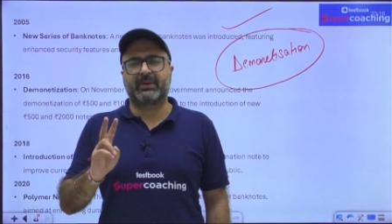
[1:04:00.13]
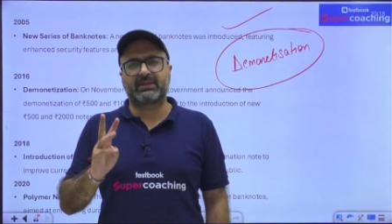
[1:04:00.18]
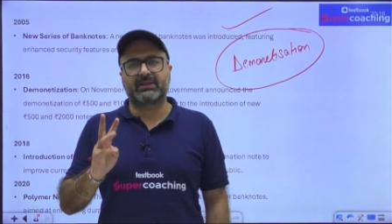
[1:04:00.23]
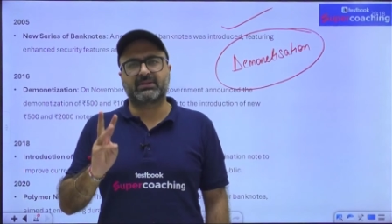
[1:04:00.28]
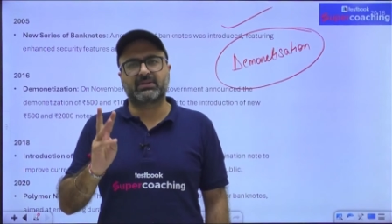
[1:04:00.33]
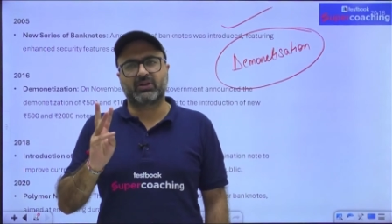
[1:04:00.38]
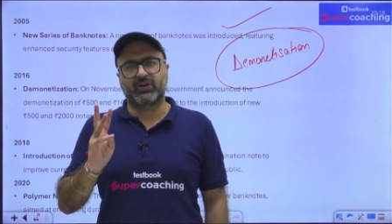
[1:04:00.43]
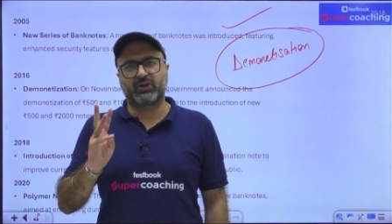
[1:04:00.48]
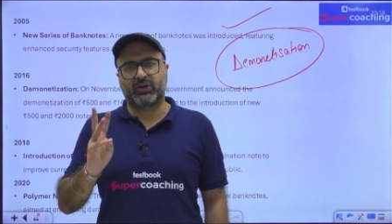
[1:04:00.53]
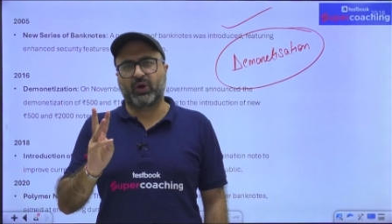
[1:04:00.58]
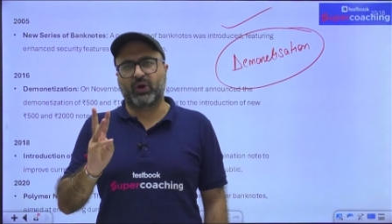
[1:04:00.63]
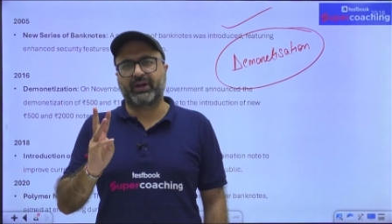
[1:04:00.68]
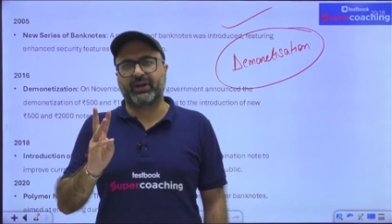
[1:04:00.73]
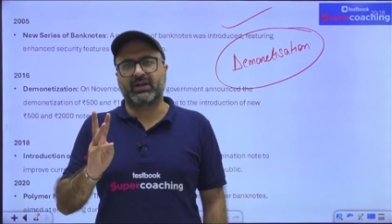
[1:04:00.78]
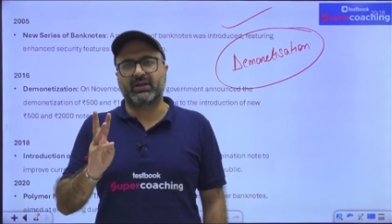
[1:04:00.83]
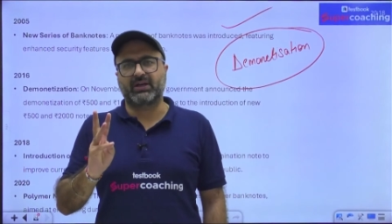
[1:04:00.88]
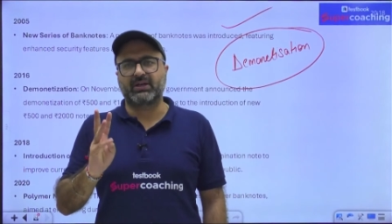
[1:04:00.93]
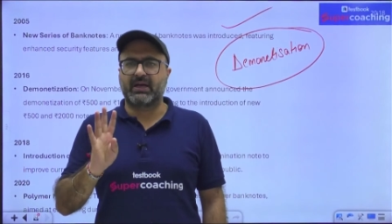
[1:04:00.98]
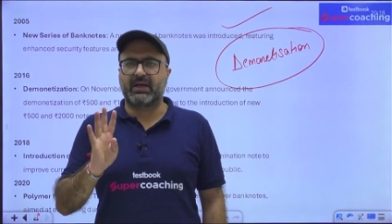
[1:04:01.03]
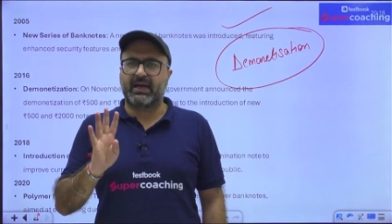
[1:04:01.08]
Noida
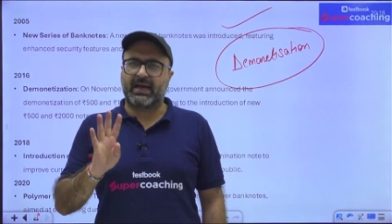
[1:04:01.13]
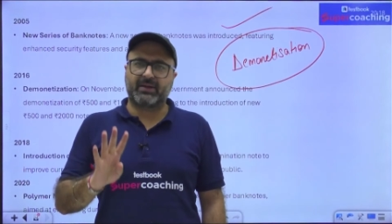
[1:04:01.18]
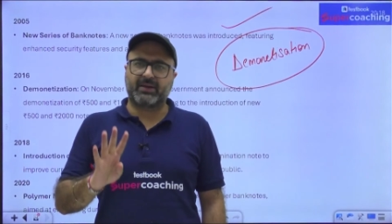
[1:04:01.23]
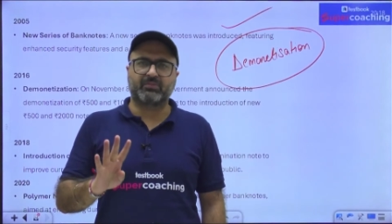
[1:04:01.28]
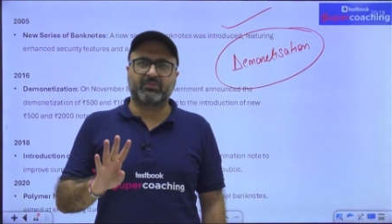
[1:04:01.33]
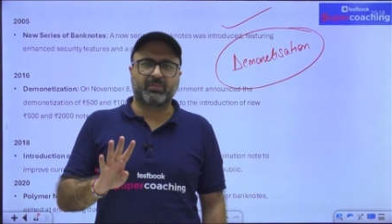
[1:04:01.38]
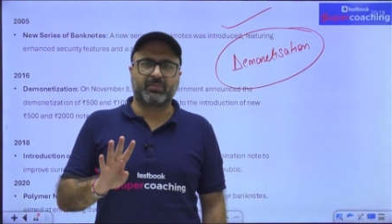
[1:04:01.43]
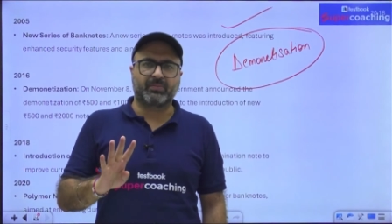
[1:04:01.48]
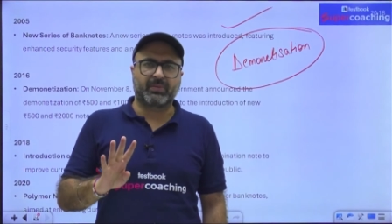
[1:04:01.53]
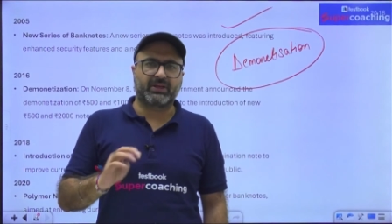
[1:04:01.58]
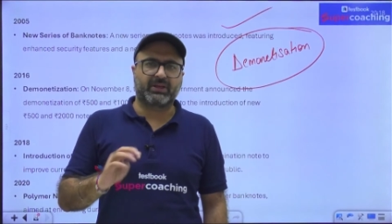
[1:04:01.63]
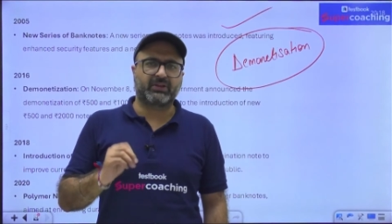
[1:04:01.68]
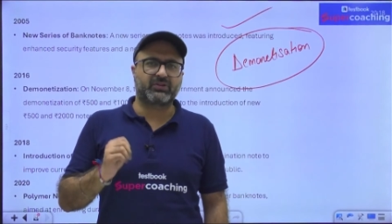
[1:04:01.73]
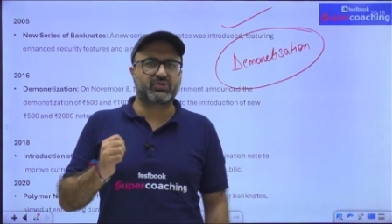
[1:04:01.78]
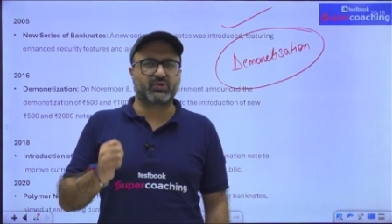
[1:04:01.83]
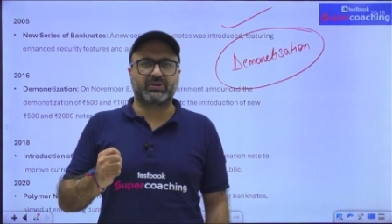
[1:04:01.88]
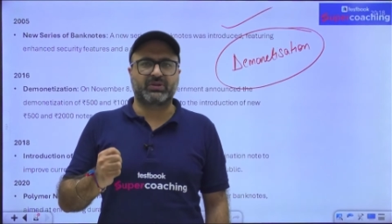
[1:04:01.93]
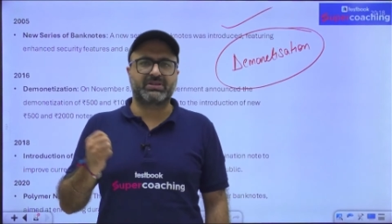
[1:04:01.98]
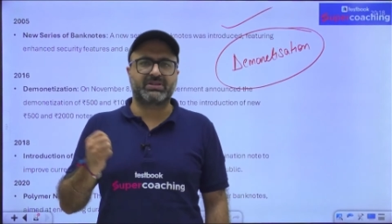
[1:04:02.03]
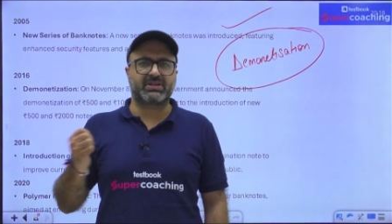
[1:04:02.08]
and Mumbai. So these
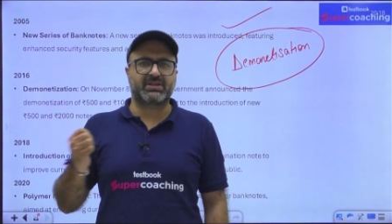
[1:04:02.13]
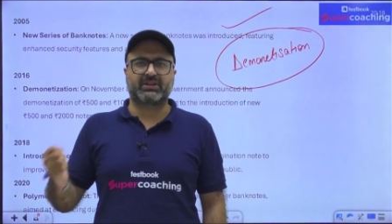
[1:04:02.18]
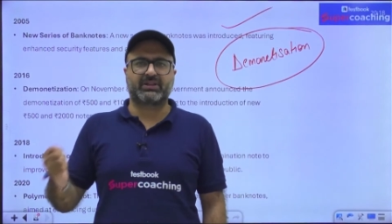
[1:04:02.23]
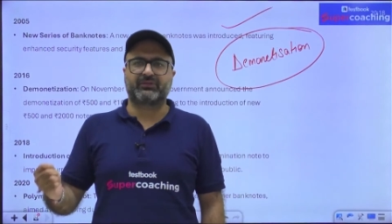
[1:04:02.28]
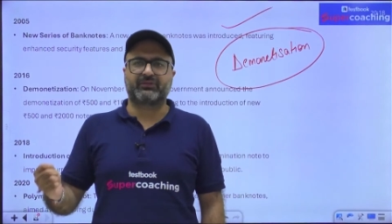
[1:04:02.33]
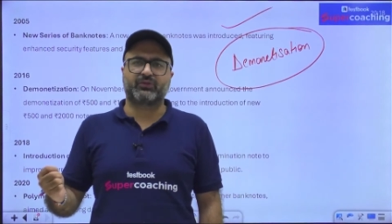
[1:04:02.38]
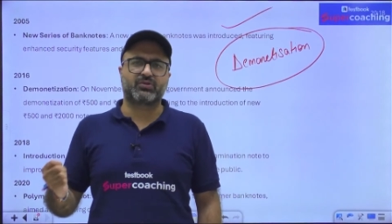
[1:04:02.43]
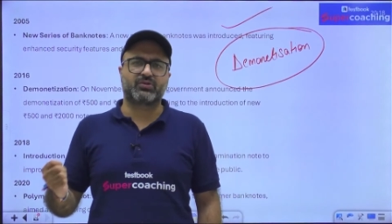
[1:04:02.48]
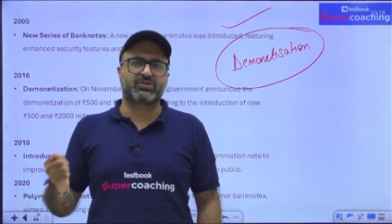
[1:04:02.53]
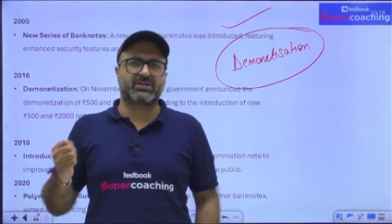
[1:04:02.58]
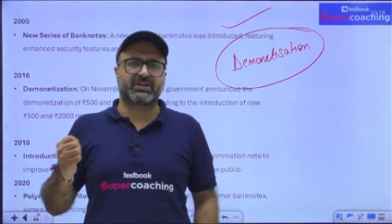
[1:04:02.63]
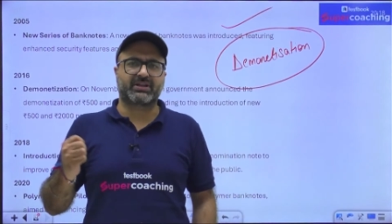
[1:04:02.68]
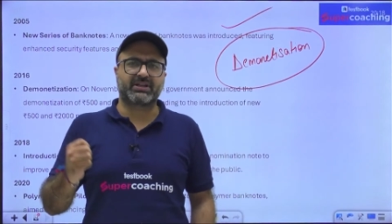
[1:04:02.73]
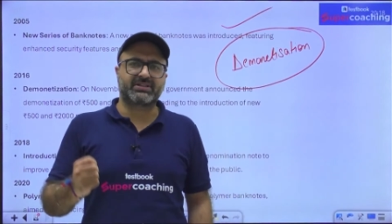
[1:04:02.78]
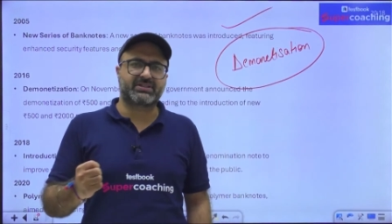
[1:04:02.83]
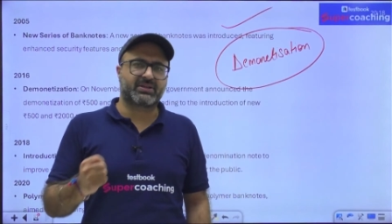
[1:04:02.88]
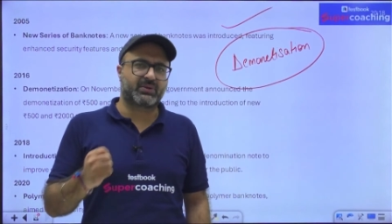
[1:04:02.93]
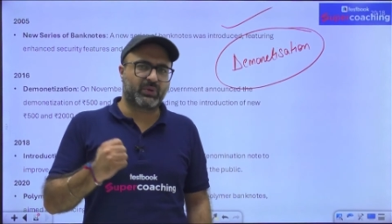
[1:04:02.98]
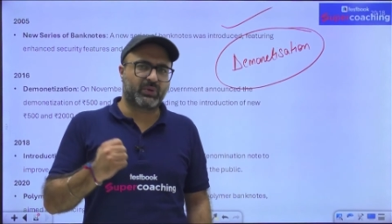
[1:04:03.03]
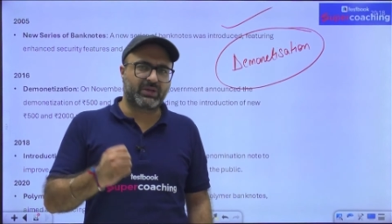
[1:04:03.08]
are the 4 cities in
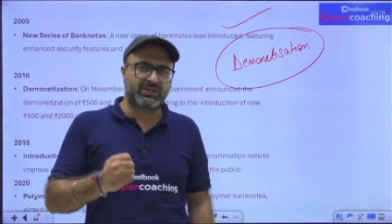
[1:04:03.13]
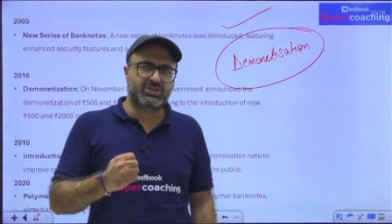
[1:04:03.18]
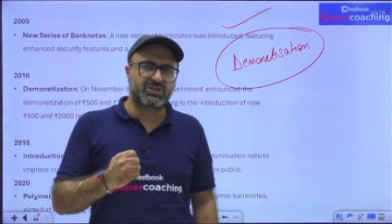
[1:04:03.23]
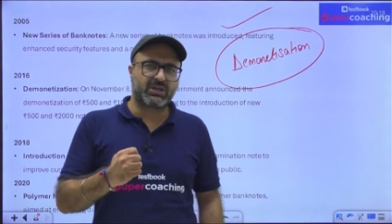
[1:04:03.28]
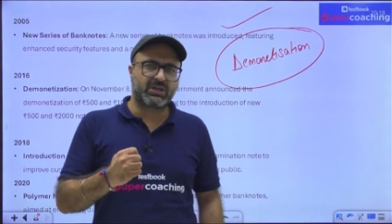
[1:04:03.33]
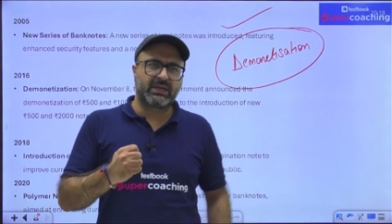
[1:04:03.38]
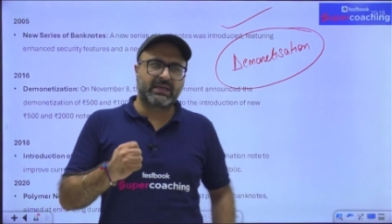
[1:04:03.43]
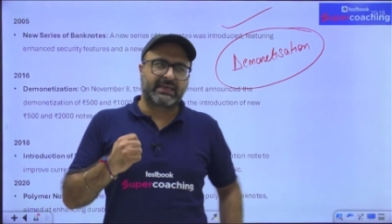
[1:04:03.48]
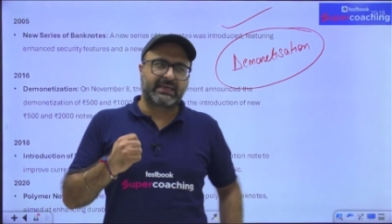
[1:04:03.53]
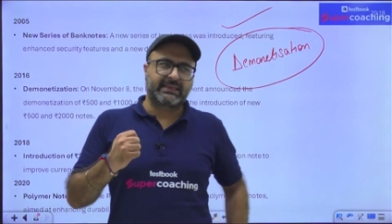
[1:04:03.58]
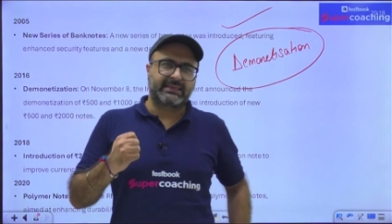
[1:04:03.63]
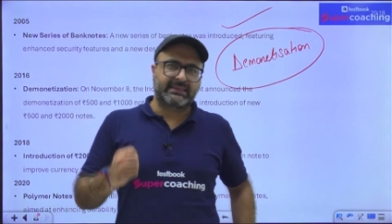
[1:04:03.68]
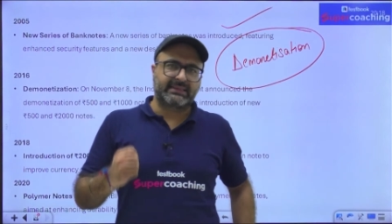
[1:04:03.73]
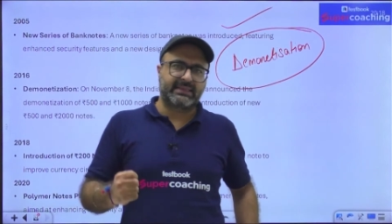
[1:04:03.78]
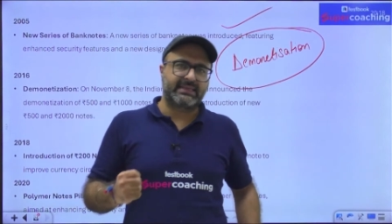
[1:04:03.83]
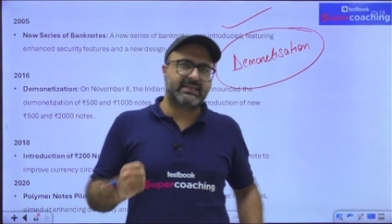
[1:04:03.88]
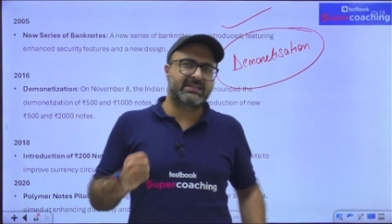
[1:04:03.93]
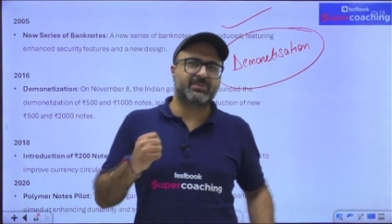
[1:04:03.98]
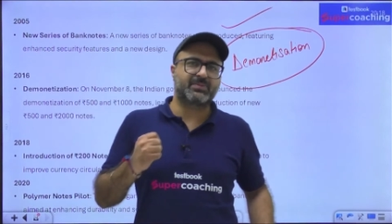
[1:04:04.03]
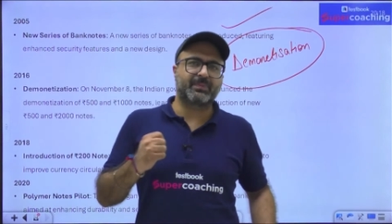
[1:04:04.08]
which these
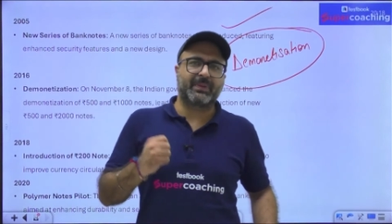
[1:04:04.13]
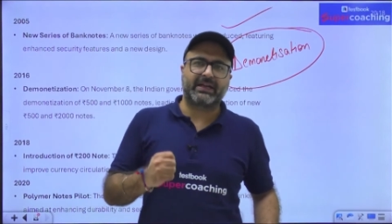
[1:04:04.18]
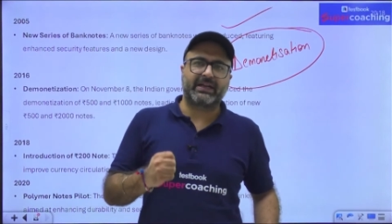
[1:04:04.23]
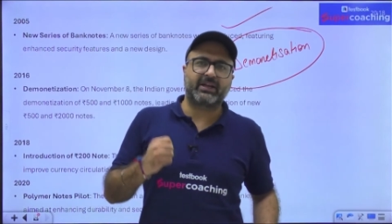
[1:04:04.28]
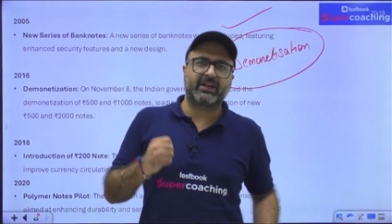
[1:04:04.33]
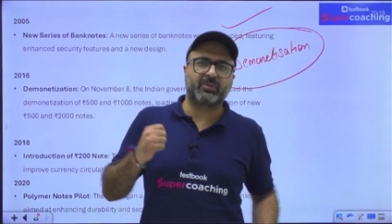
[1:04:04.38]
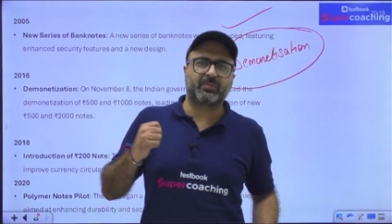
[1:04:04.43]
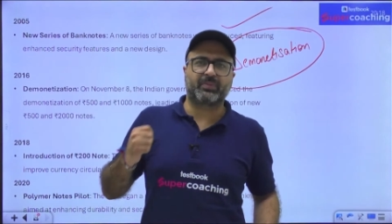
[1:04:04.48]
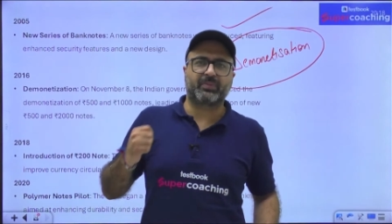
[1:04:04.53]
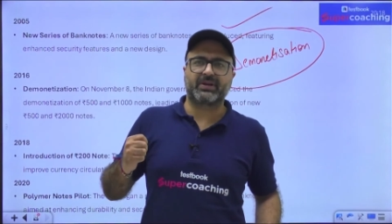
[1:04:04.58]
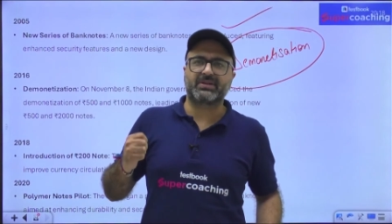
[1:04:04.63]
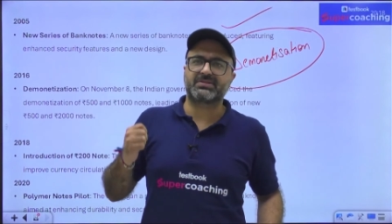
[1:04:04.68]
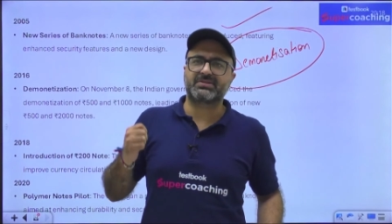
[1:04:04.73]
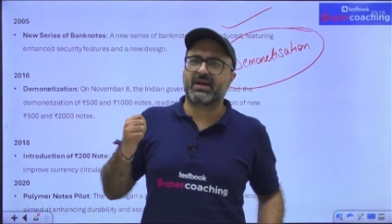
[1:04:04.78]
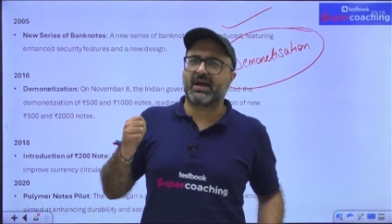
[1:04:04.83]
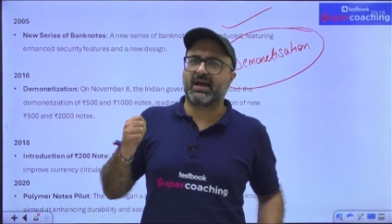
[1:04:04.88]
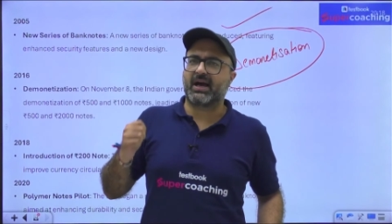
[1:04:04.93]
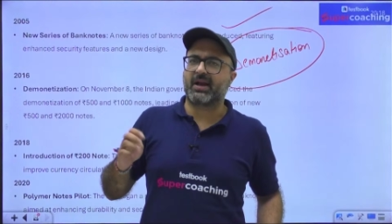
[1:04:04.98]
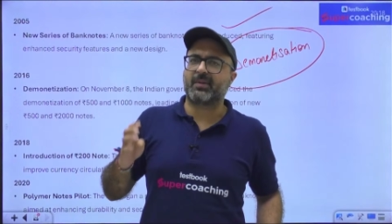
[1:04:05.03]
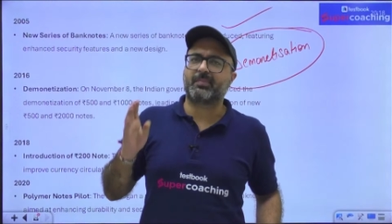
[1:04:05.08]
minting press are
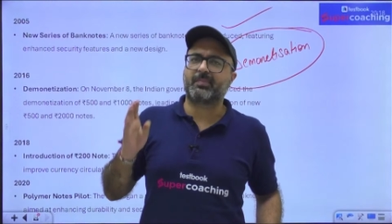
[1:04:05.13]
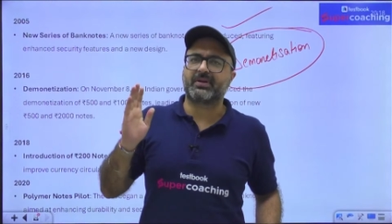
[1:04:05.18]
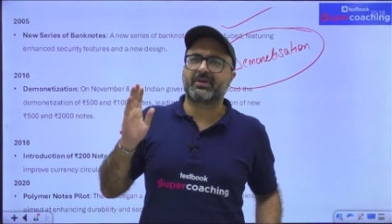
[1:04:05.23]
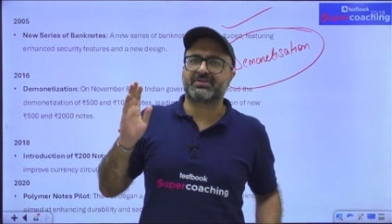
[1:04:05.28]
present.